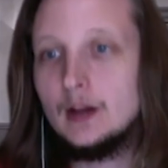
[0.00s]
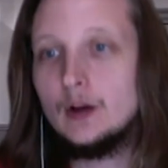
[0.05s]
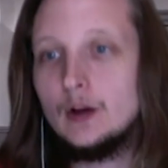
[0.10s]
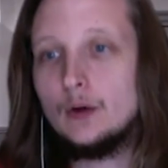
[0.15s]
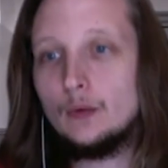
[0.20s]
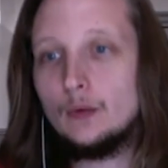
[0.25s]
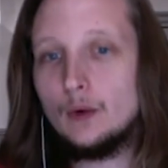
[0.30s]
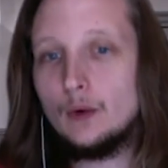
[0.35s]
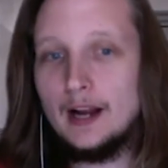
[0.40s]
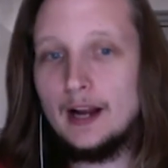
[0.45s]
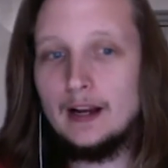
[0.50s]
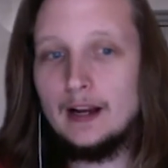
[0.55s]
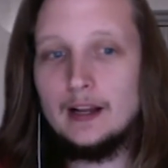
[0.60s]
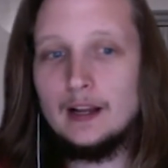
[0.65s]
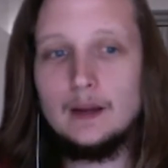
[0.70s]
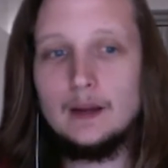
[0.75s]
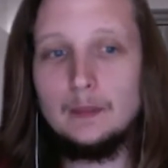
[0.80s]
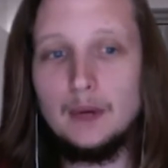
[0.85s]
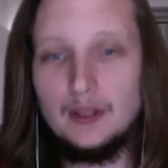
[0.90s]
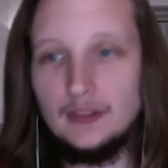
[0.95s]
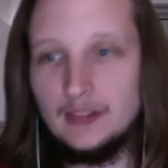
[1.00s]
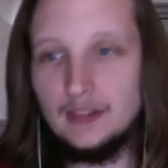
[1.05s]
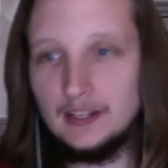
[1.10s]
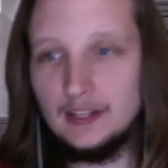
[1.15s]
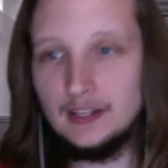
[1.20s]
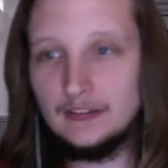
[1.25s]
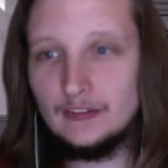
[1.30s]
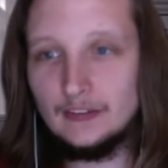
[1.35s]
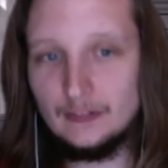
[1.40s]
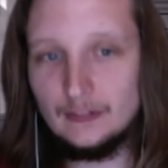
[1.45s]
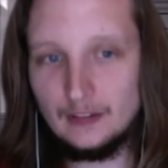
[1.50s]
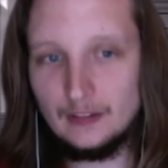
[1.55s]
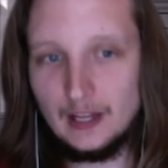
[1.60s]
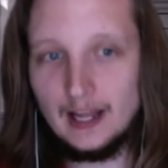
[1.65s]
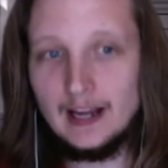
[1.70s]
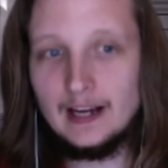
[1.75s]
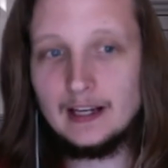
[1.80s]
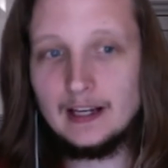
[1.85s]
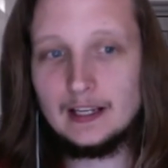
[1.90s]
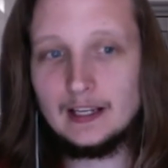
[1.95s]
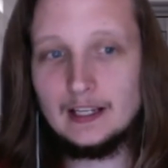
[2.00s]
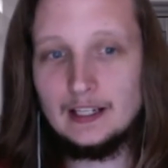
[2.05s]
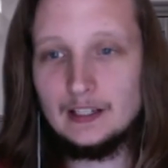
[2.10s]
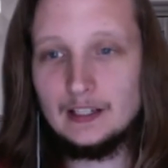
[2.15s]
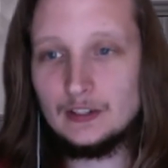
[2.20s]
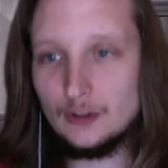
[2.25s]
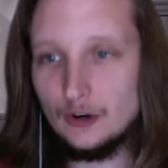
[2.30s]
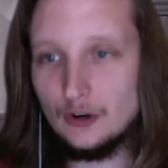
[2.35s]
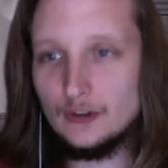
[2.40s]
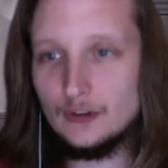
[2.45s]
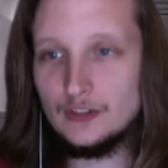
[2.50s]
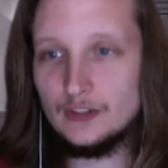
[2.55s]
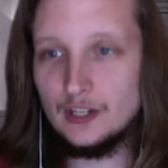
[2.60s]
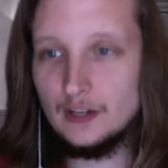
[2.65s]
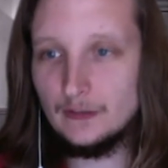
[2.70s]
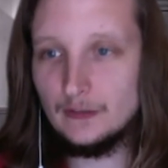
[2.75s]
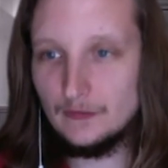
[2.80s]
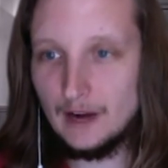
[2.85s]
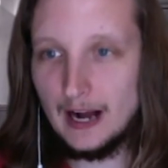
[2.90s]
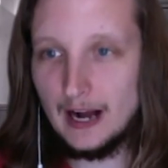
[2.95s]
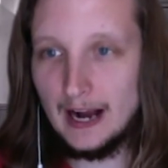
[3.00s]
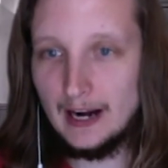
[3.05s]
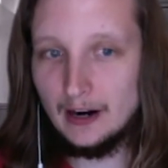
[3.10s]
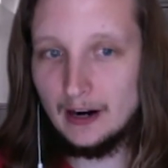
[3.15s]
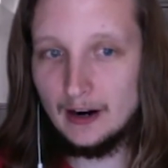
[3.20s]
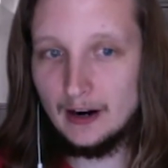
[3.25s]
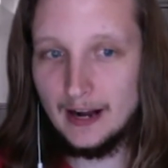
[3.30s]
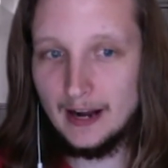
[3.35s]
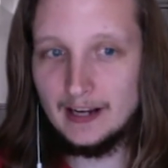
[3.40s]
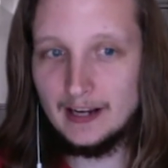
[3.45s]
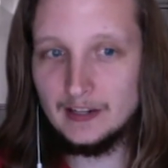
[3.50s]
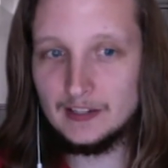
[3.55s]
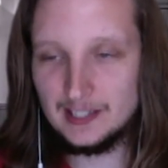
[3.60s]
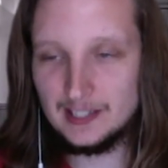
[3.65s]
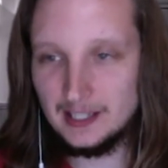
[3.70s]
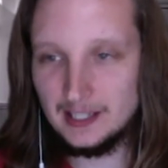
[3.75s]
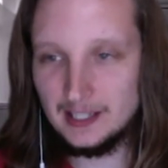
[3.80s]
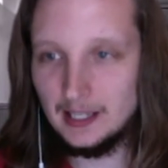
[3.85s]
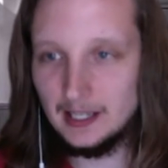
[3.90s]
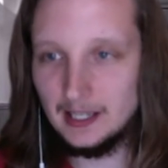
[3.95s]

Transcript: Right. But this is like he turns into fire and his skin